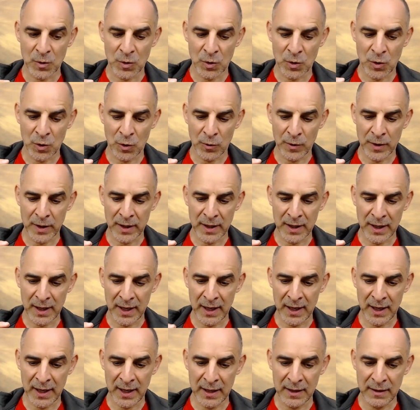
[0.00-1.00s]
going
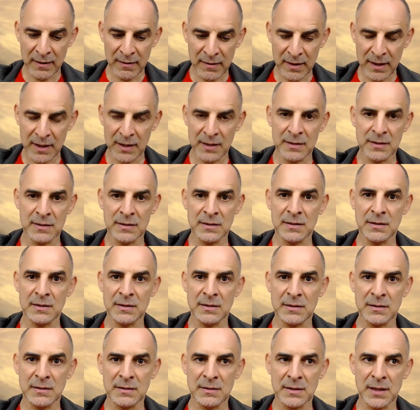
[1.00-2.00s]
in
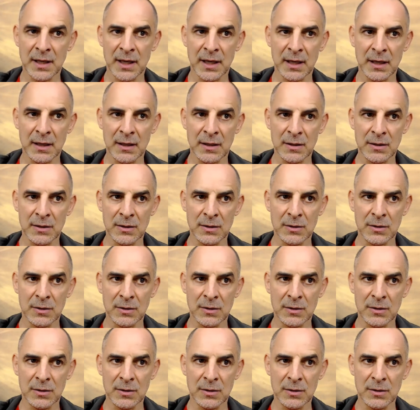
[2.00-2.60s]
things like